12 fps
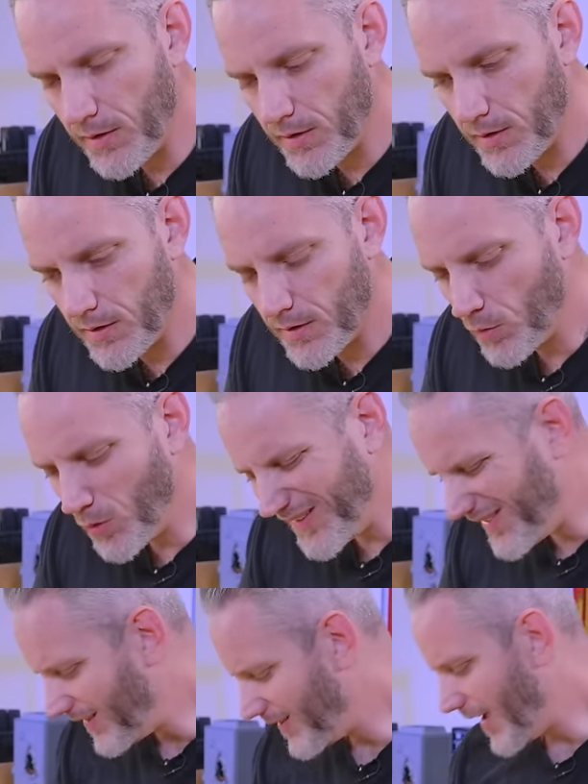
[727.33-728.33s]
yeah.
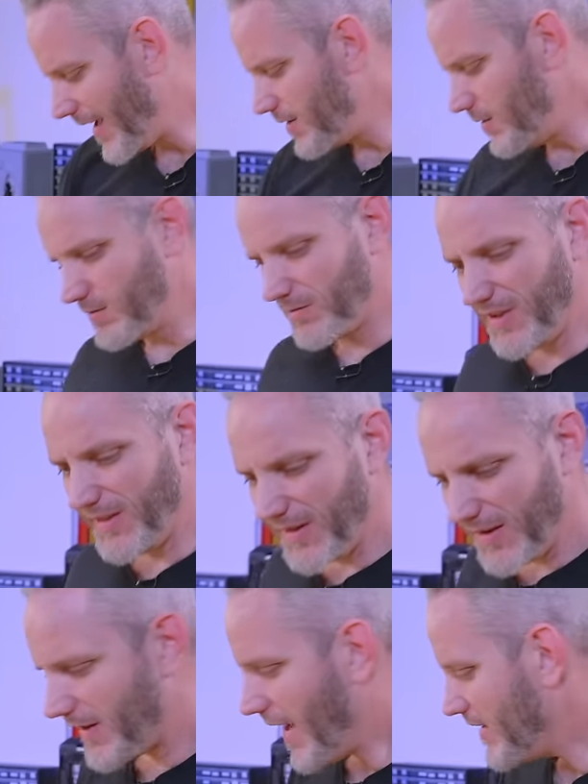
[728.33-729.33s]
What the, I don't, this
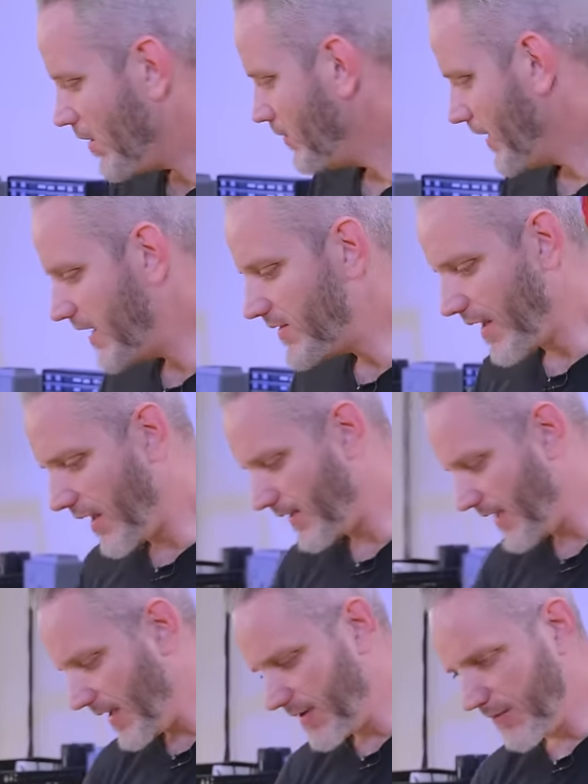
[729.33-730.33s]
is, I don't like that.
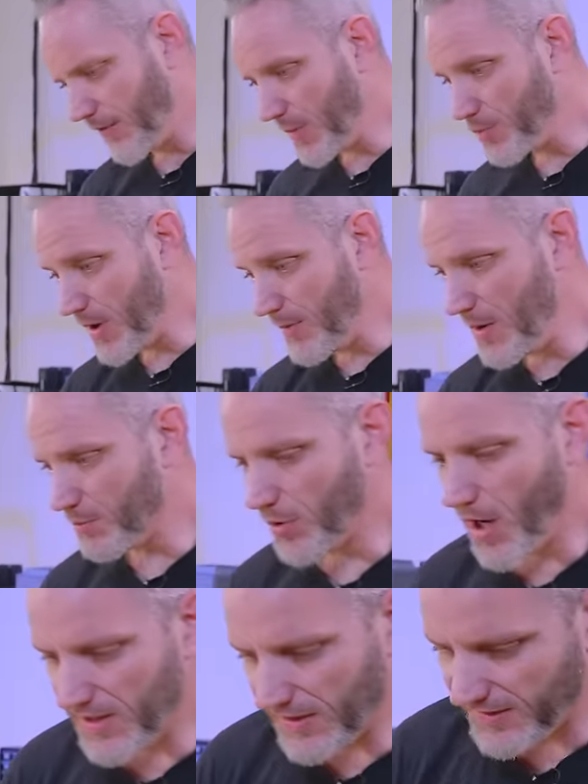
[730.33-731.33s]
That, for a premium
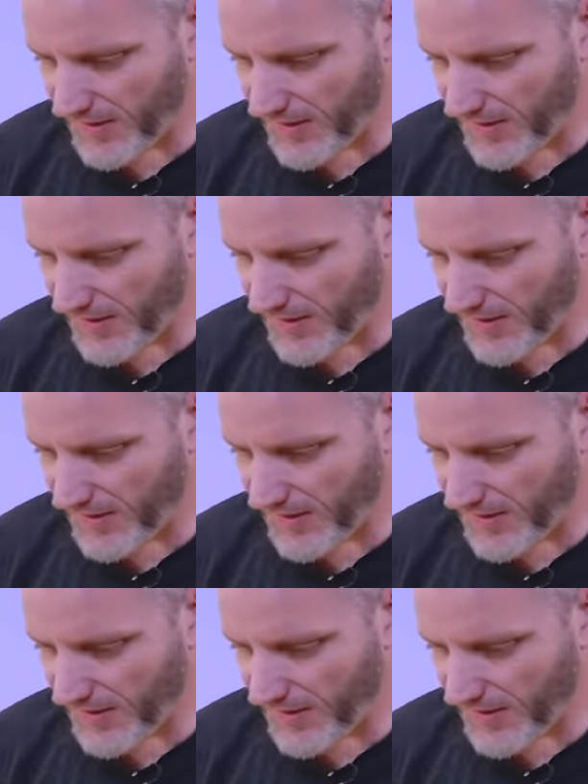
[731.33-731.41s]
product,